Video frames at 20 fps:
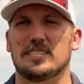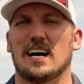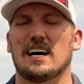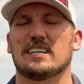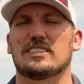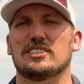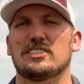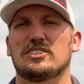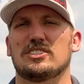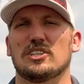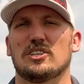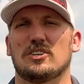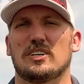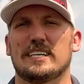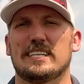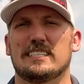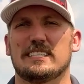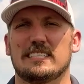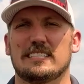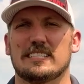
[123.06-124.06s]
Doctor Joel
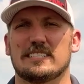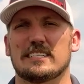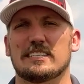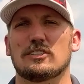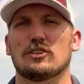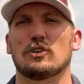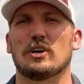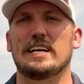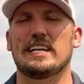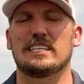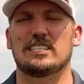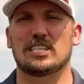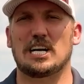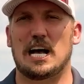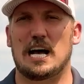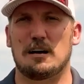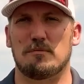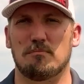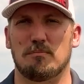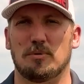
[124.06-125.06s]
Ikley does a great
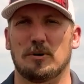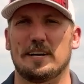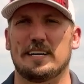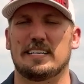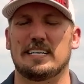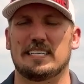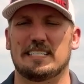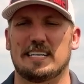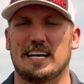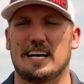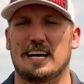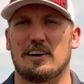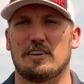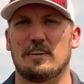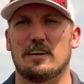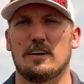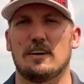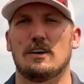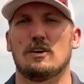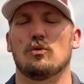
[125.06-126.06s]
job breaking
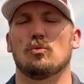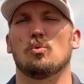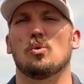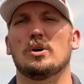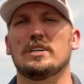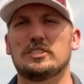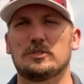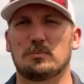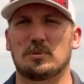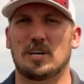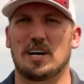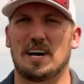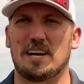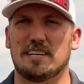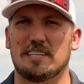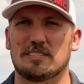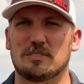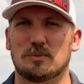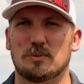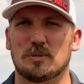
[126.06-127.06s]
down which
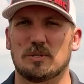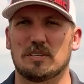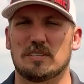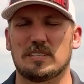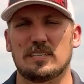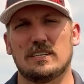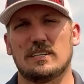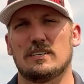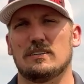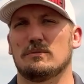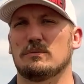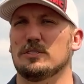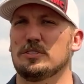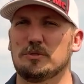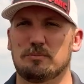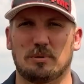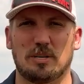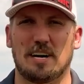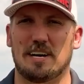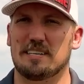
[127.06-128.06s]
products worked,
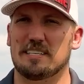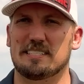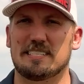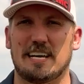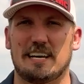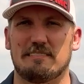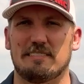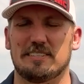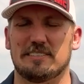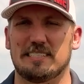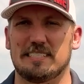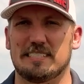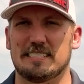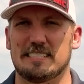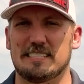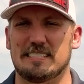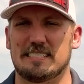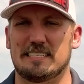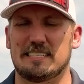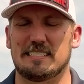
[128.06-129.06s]
which products have the
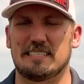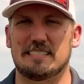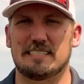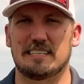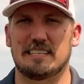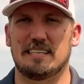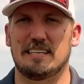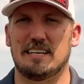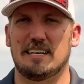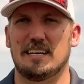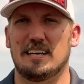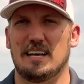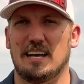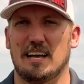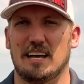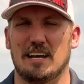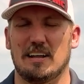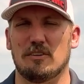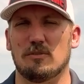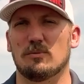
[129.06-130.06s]
resistance,
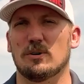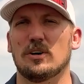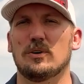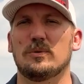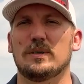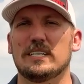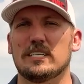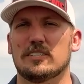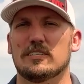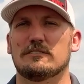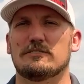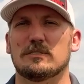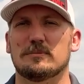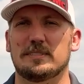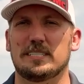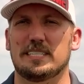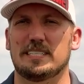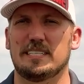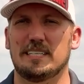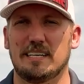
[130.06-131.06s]
and where we go from
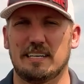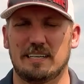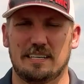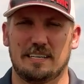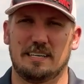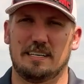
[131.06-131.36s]
here.